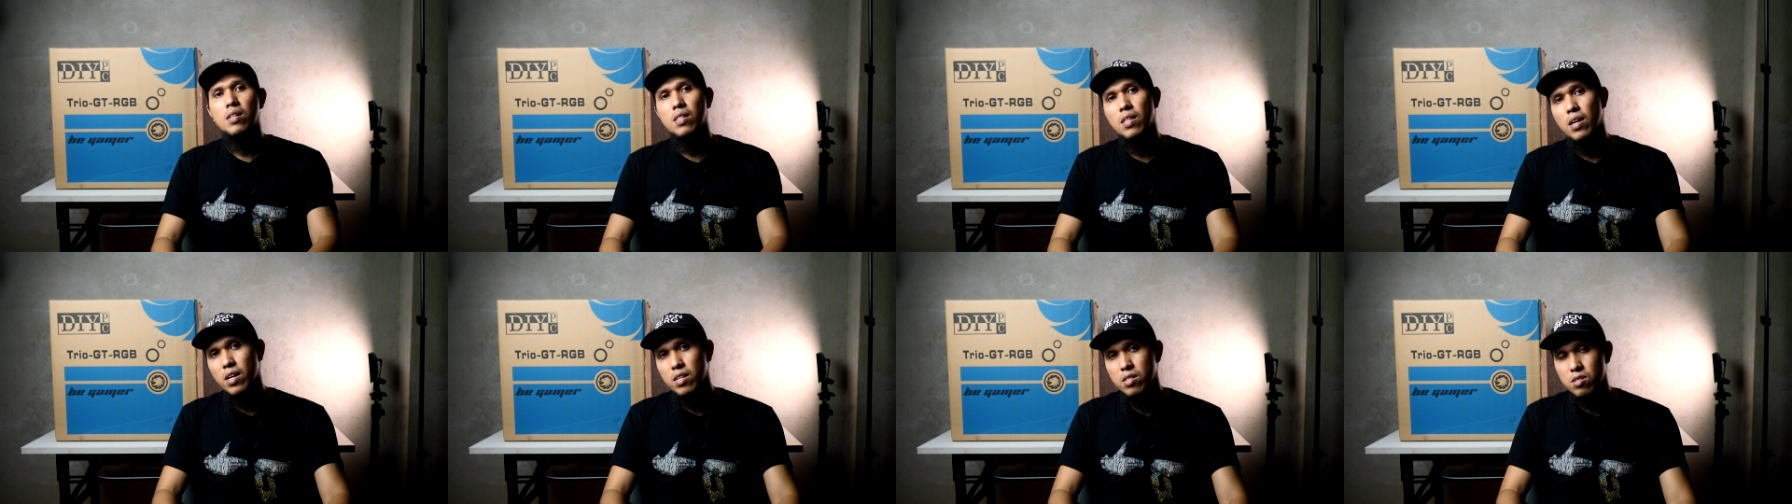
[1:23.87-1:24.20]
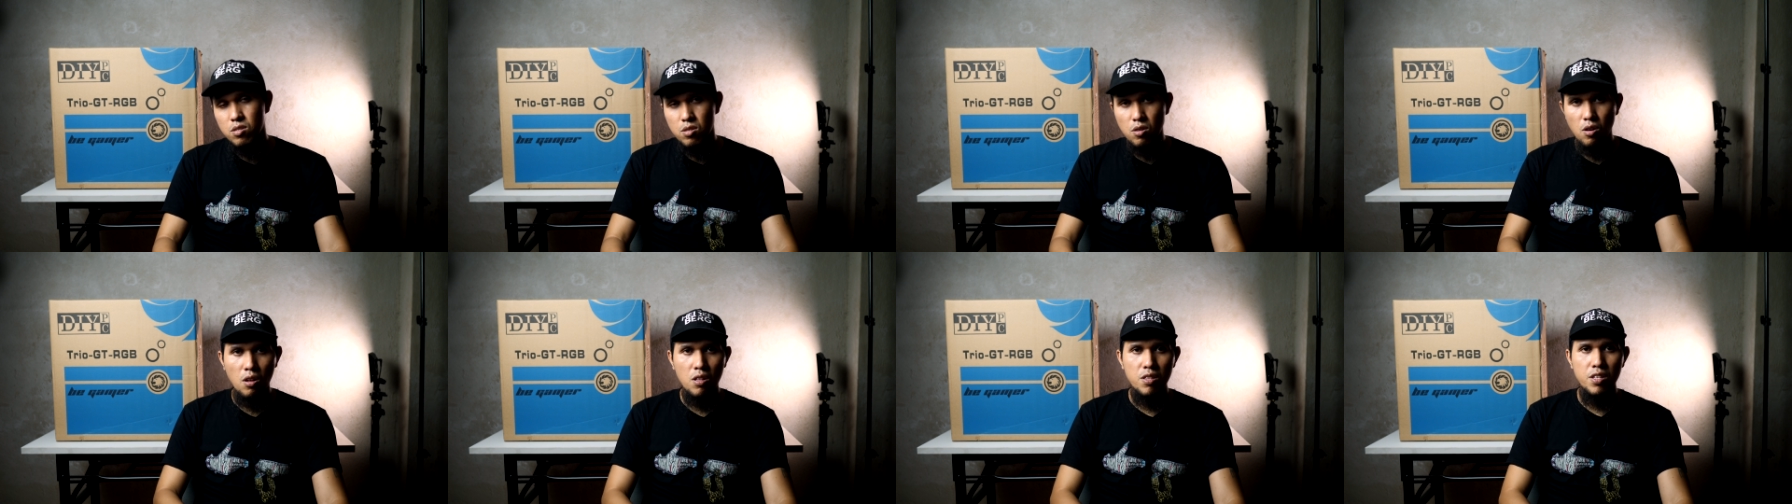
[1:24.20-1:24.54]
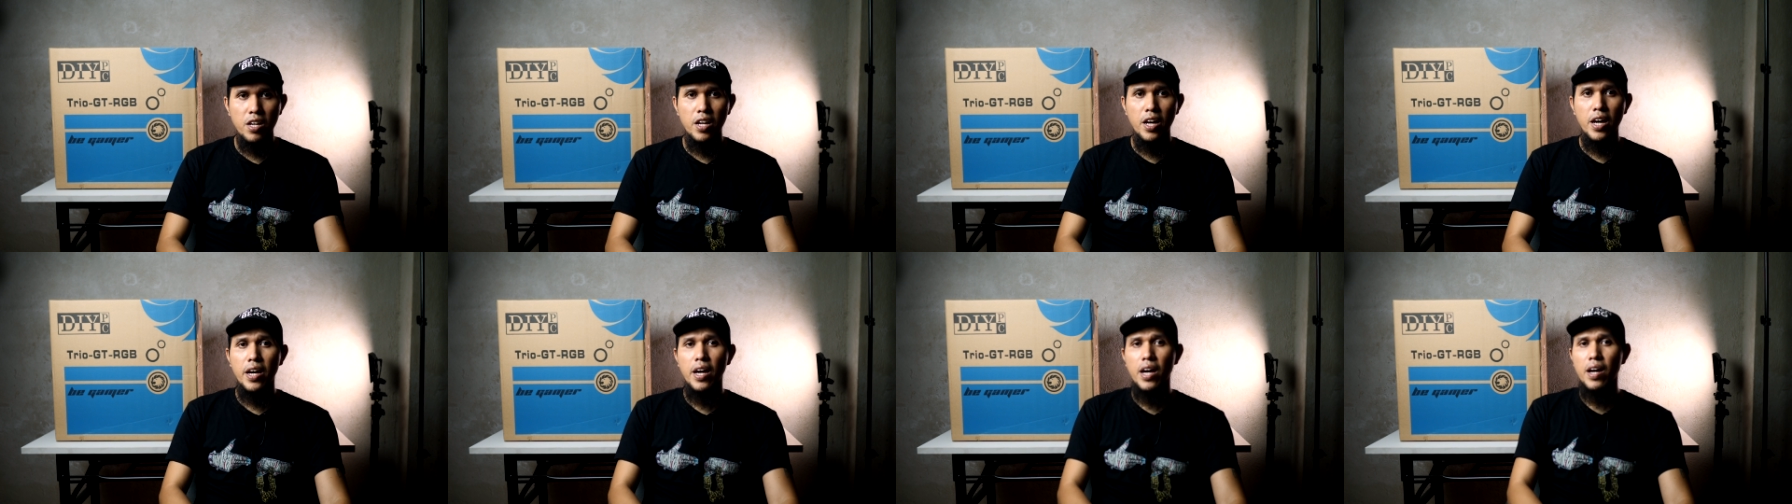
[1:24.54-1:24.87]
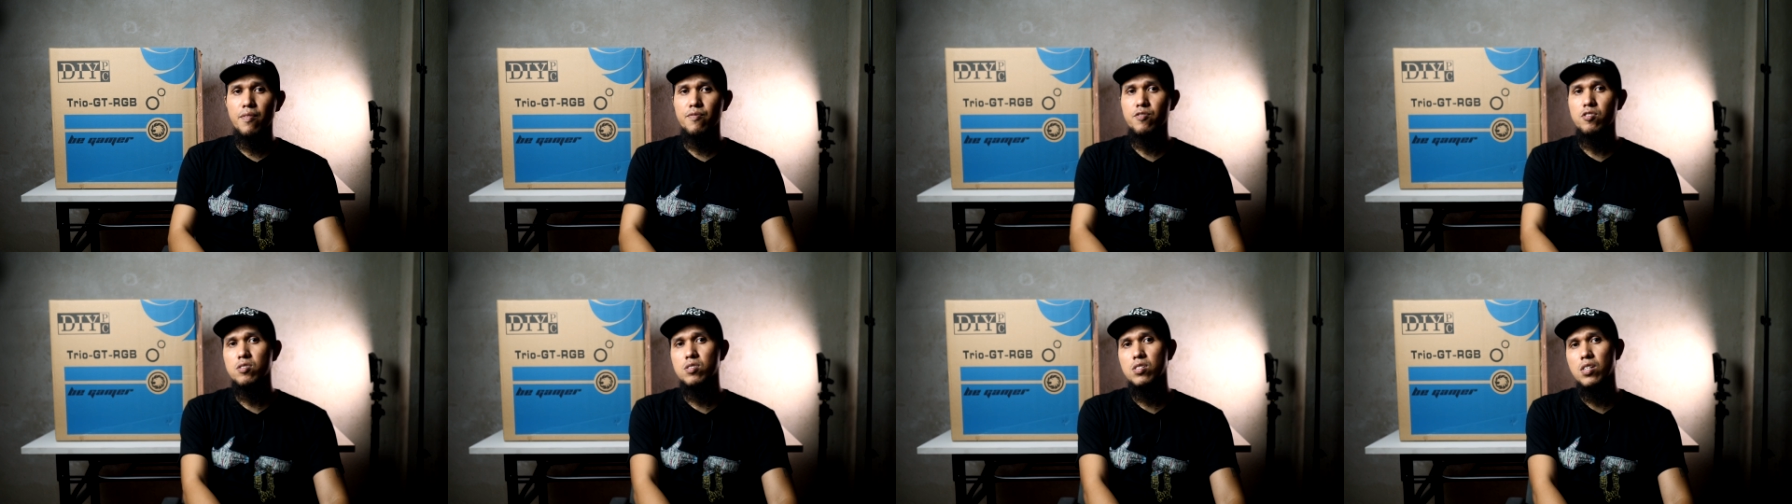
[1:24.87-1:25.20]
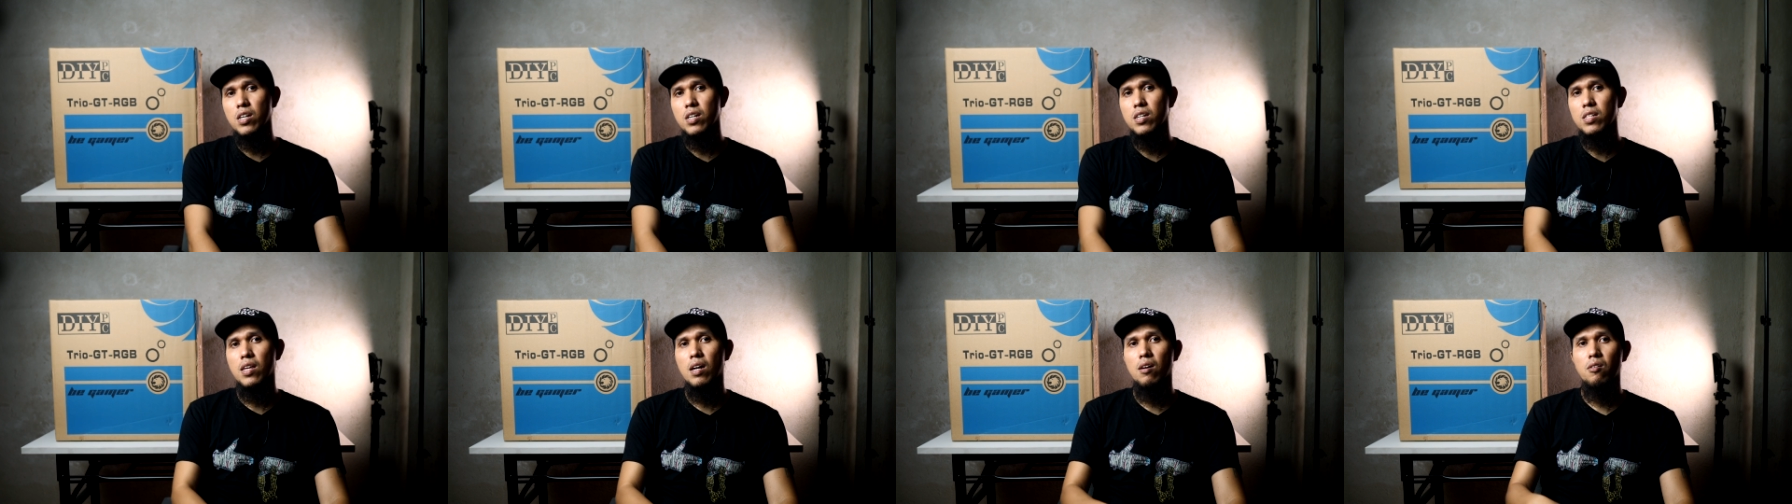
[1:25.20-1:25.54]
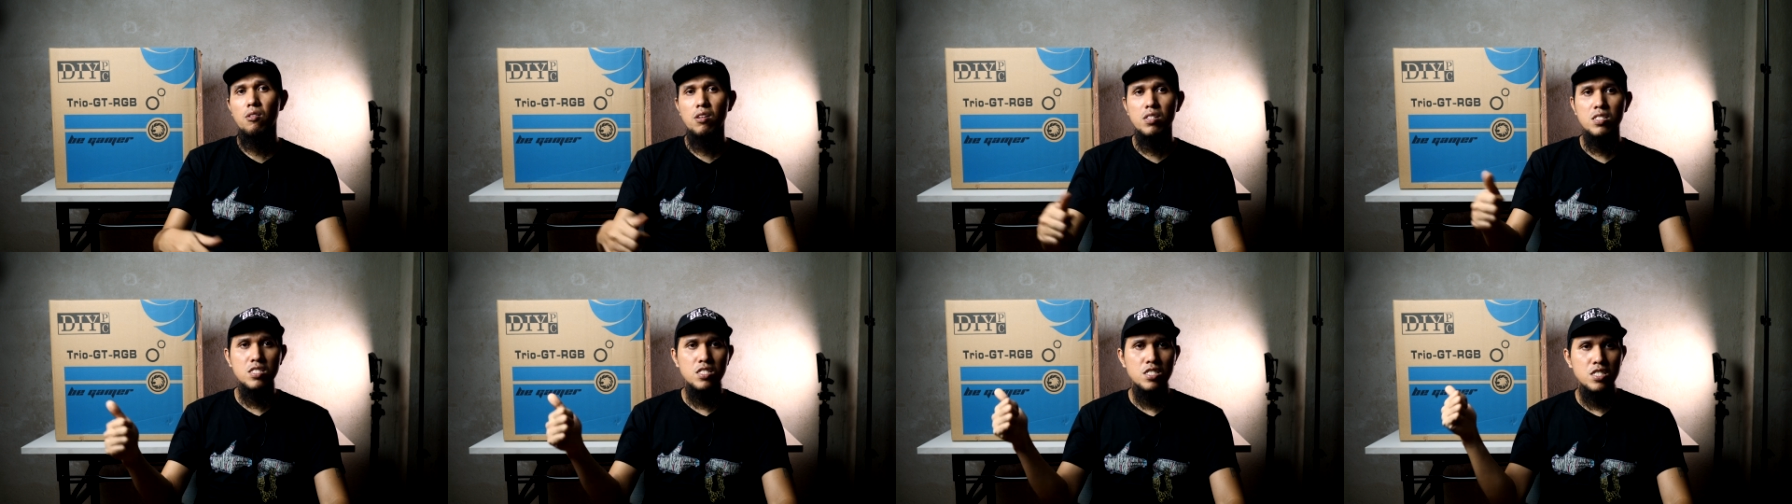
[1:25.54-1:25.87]
That's all that I have to say. Now
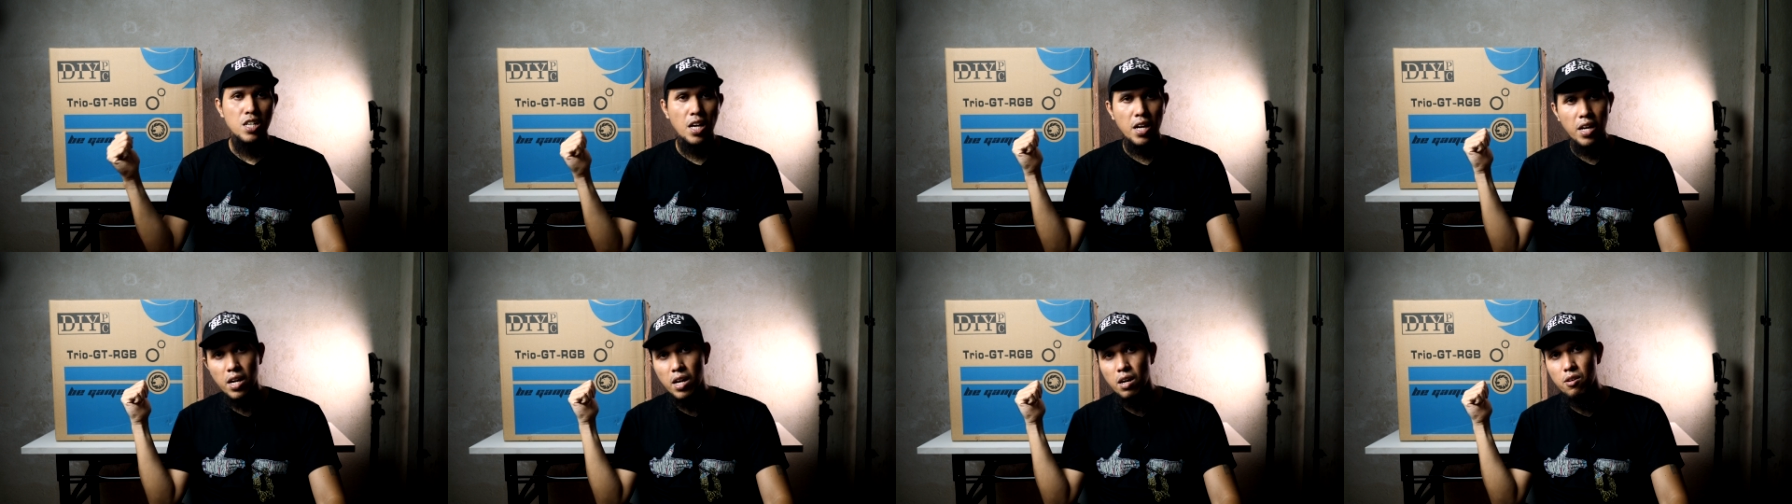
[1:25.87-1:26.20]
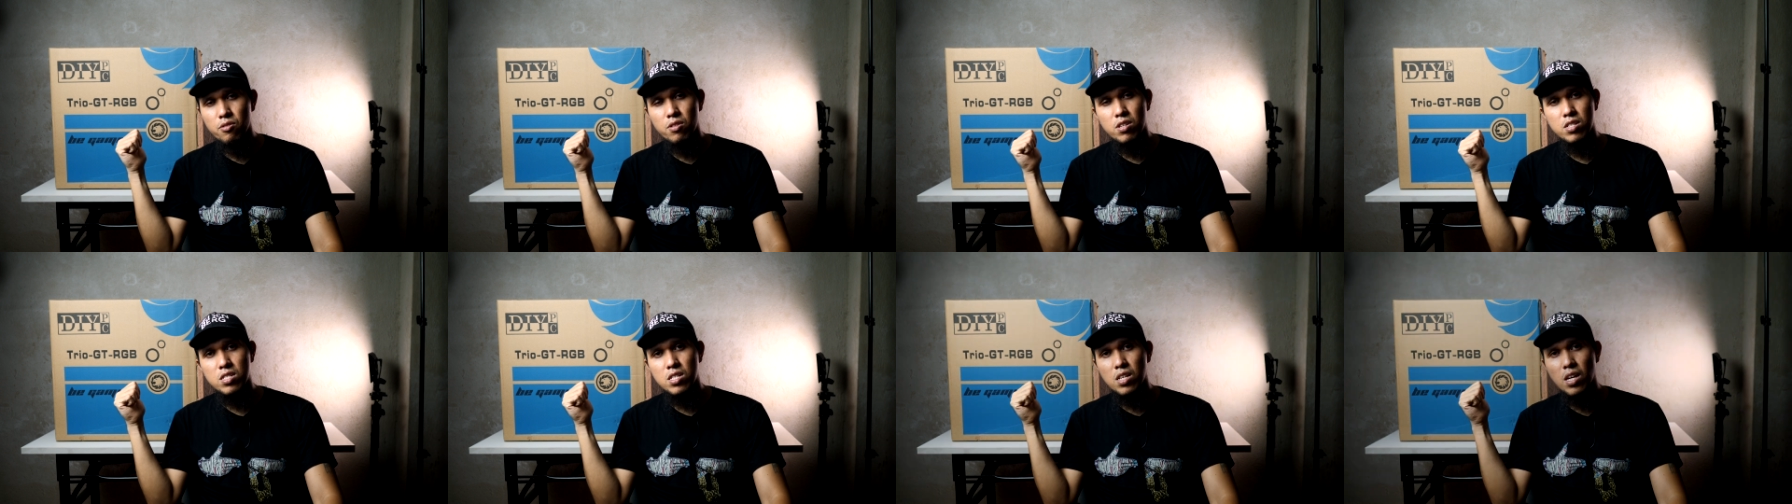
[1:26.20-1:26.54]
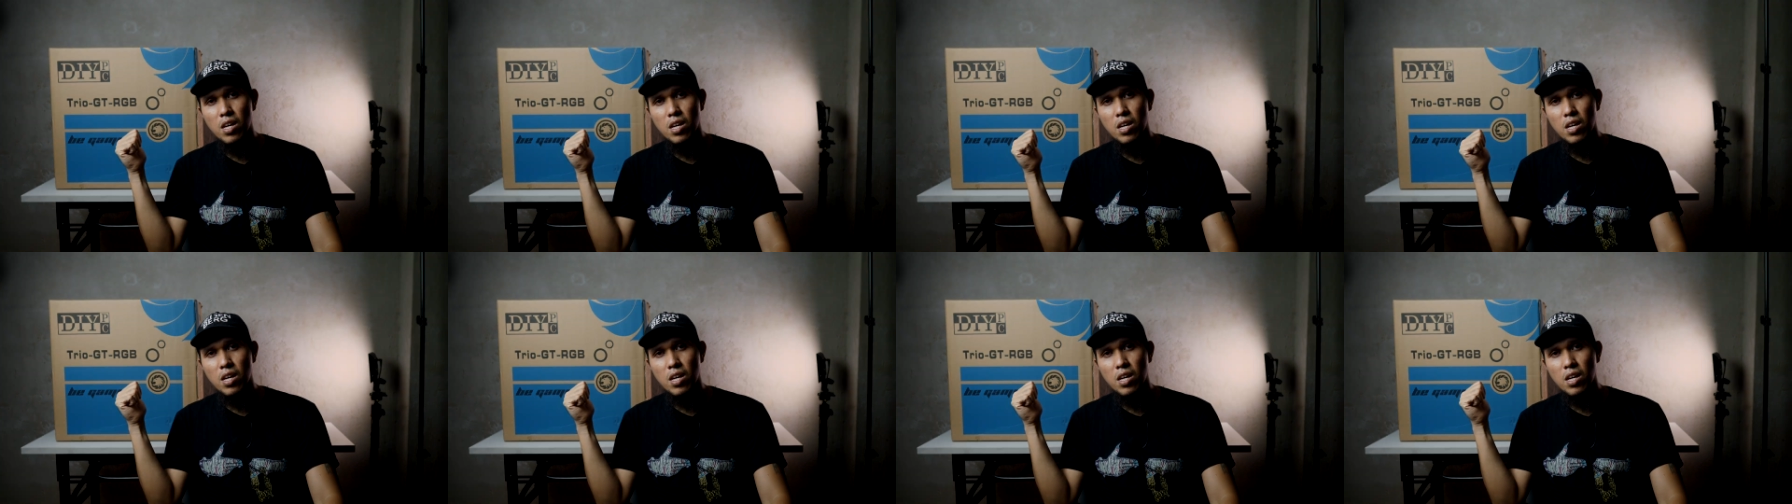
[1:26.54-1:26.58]
let's check out this